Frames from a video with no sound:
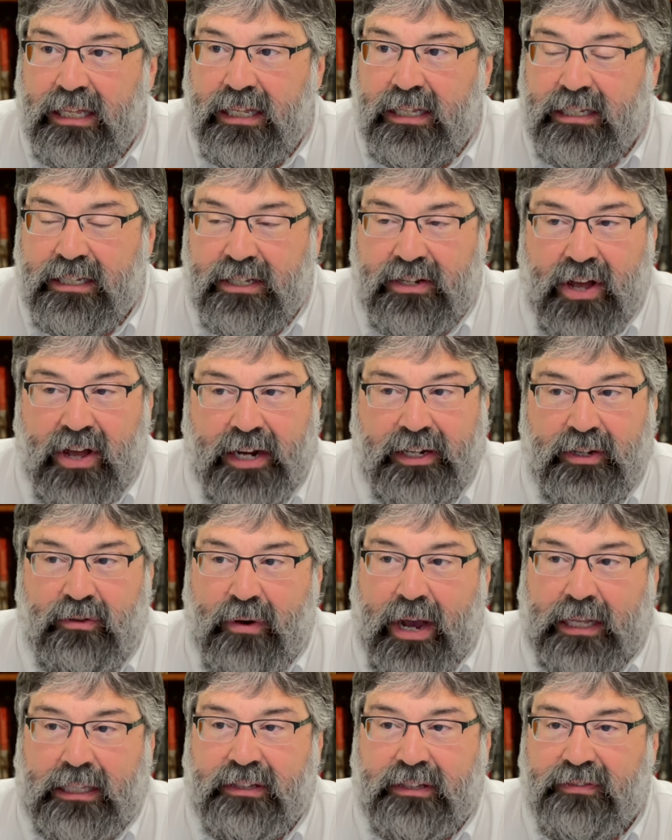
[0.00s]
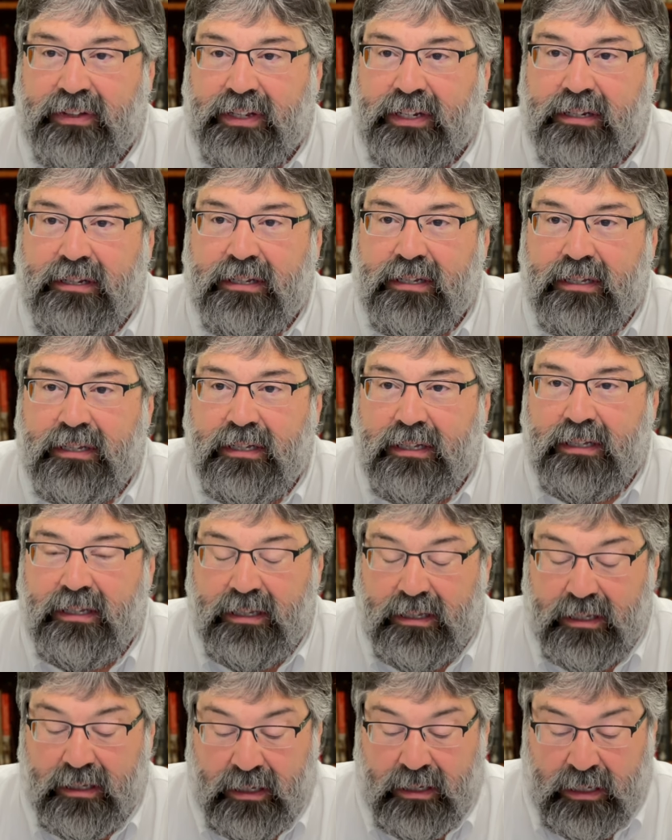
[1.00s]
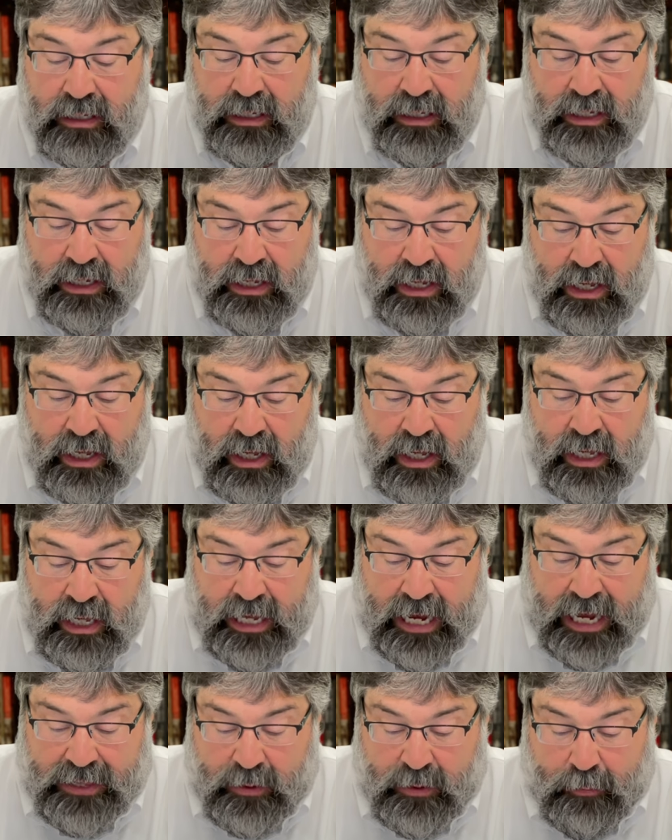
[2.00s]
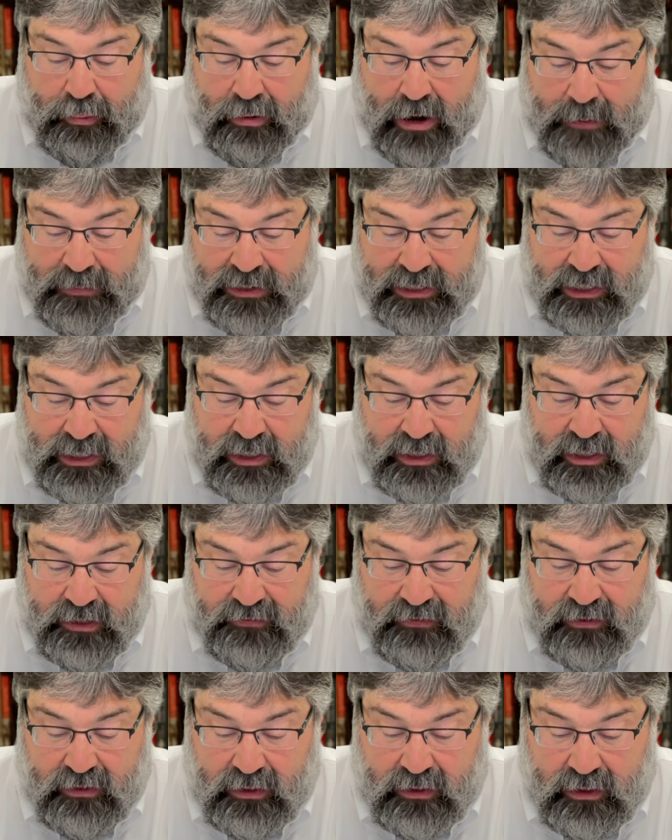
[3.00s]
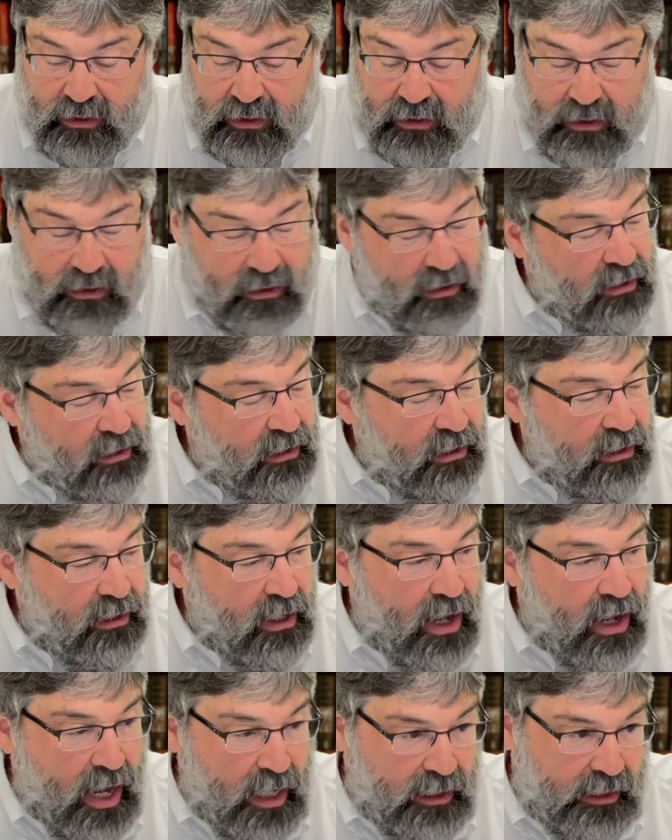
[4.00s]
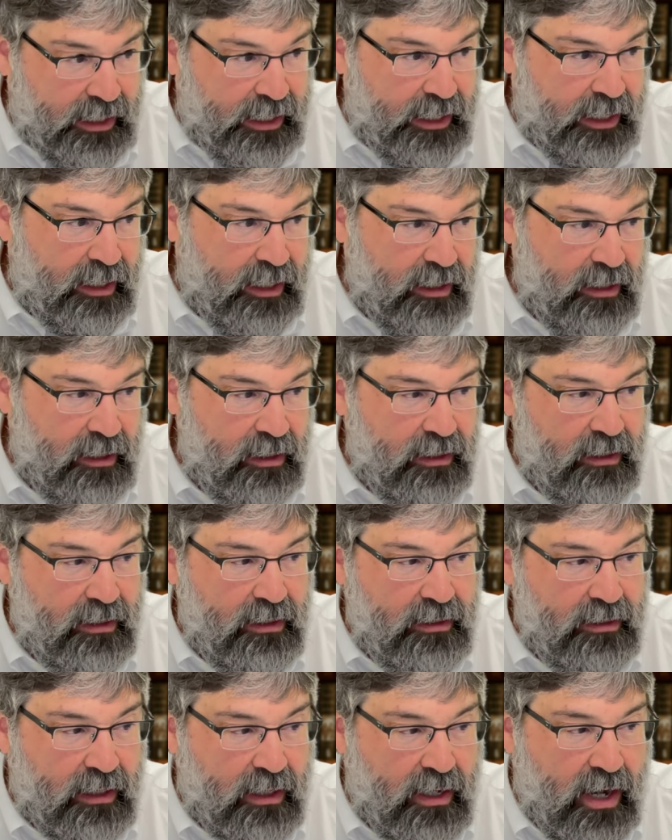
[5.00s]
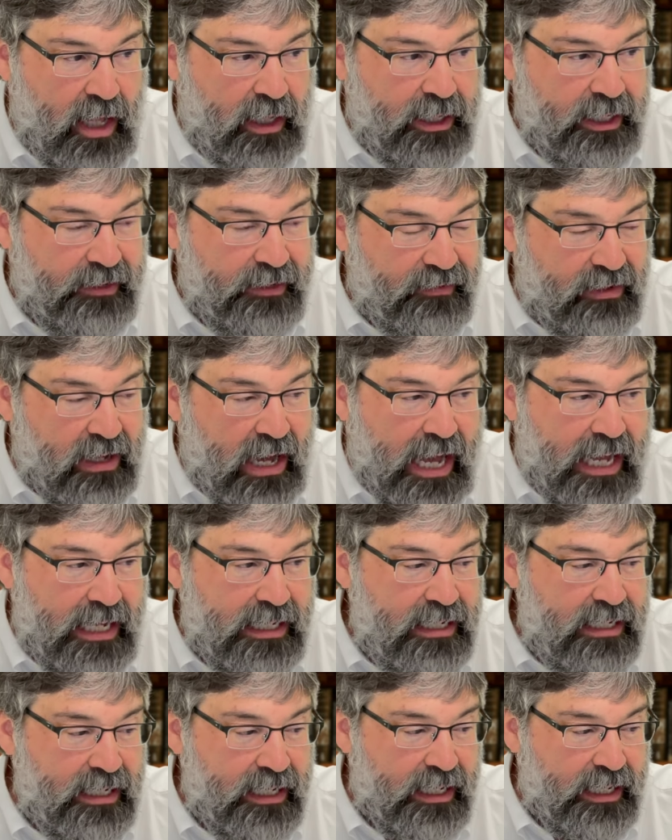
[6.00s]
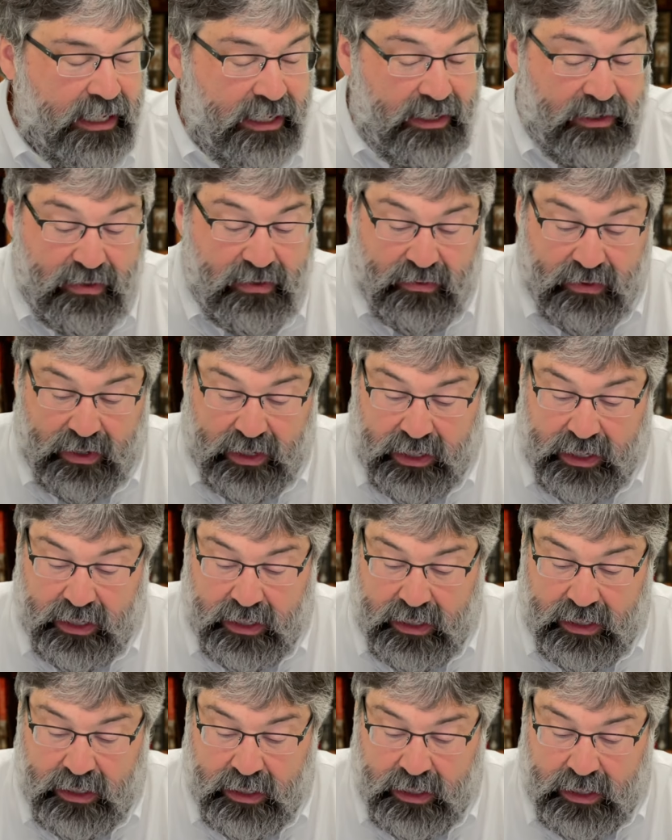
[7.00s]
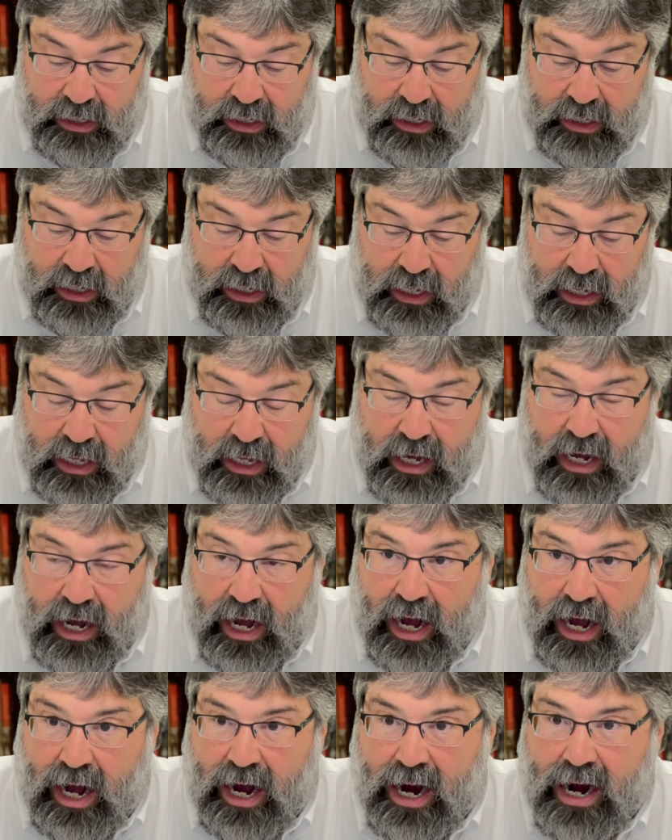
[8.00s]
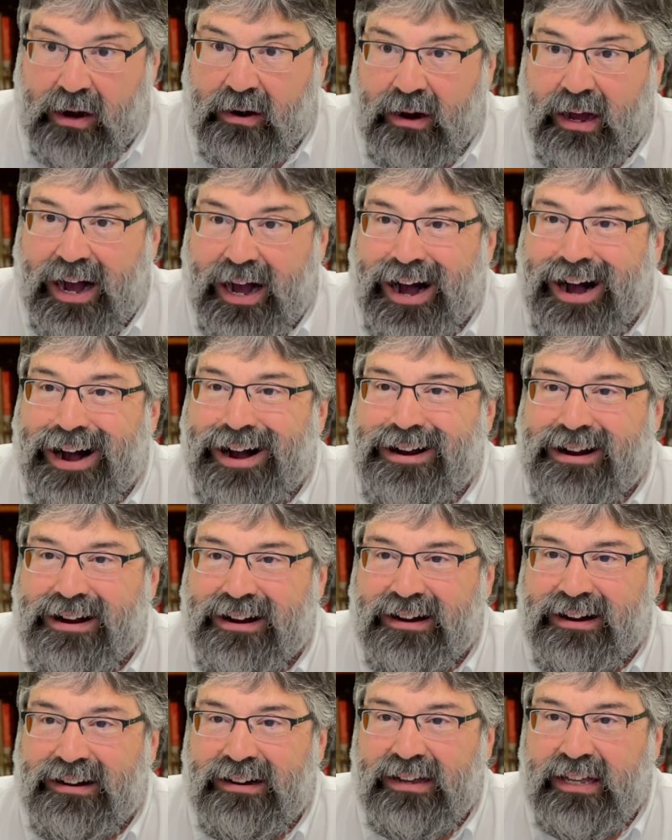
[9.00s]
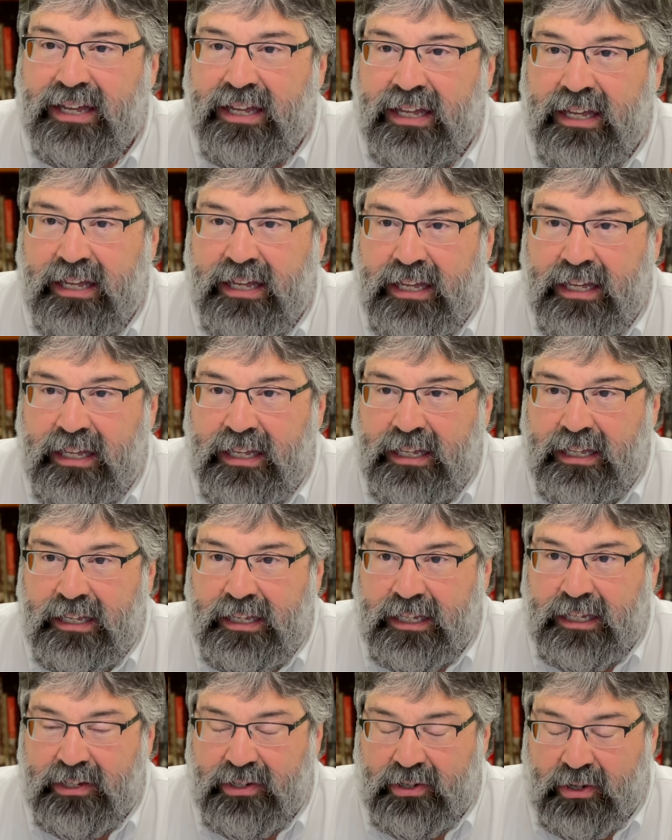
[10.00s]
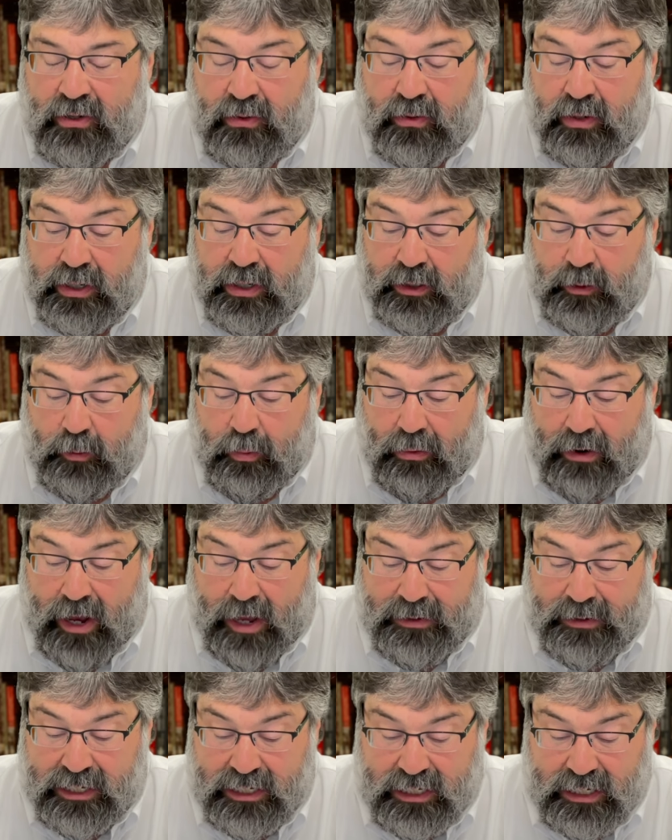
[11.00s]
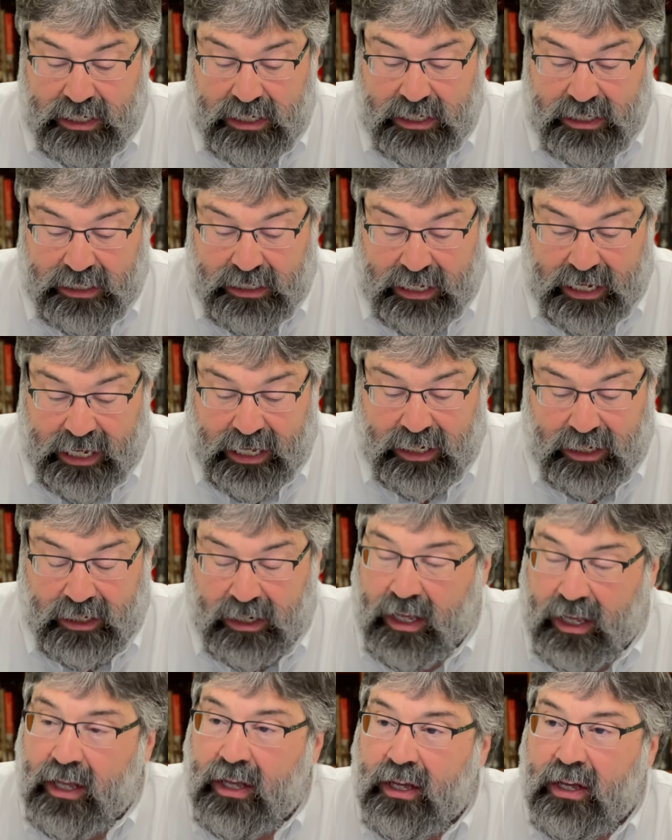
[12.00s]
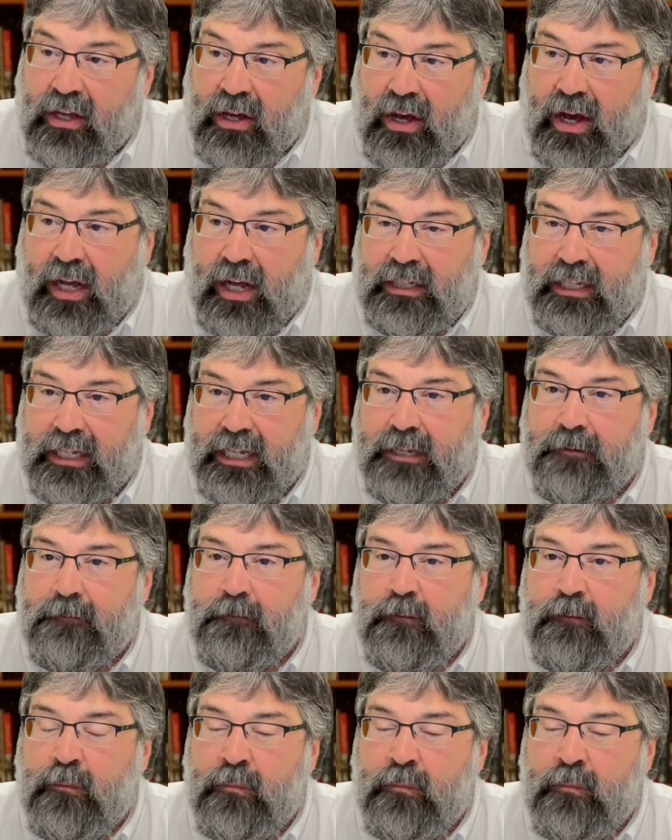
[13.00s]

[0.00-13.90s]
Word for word: It's not irrelevant. And the promises of calling, the calling of God to Israel, are our historical promises in calling.